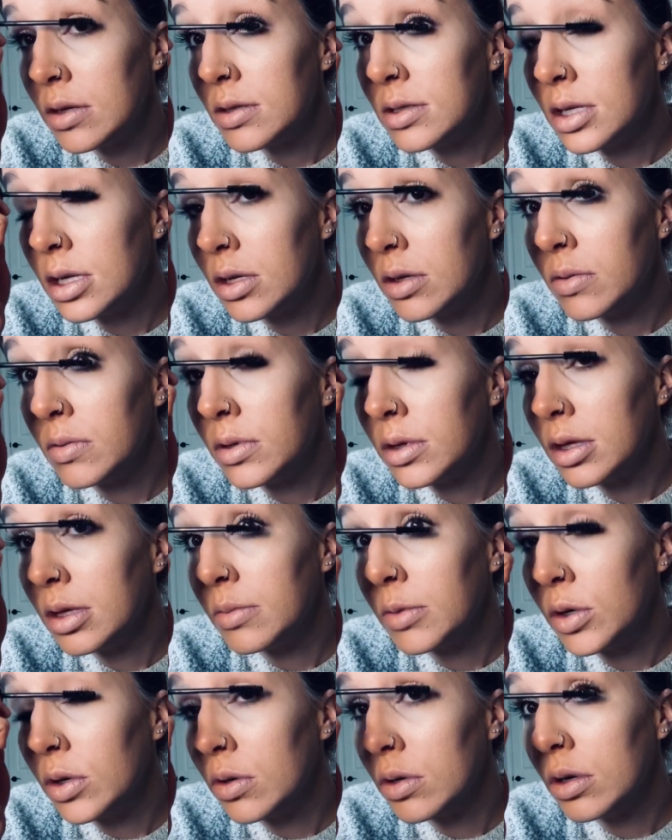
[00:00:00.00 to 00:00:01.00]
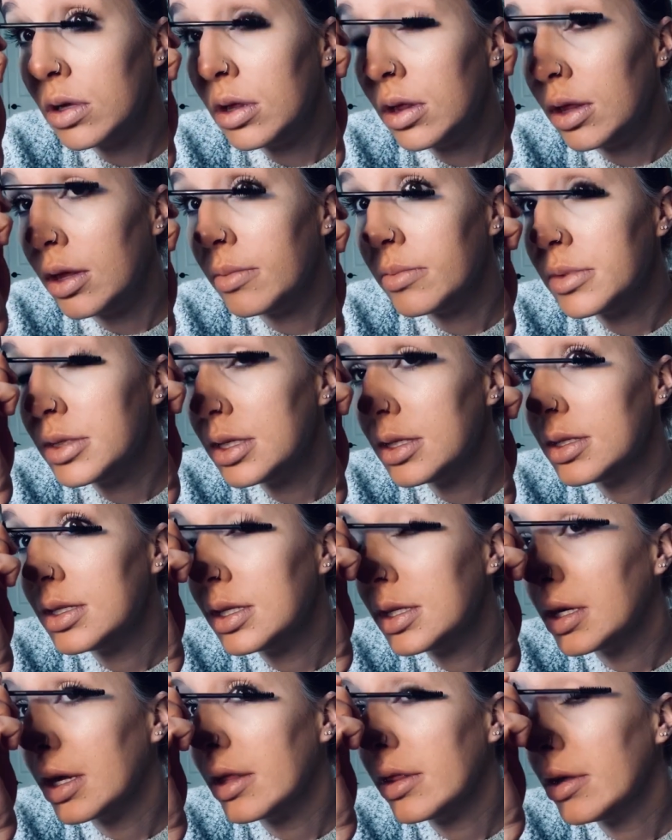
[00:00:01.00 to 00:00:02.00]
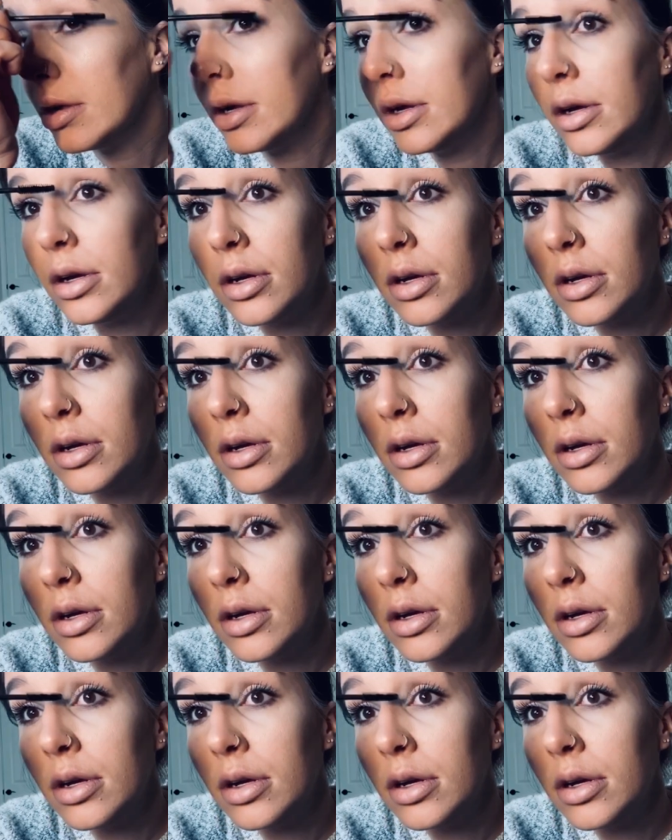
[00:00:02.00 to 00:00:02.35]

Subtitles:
because I don't want them all clumped together.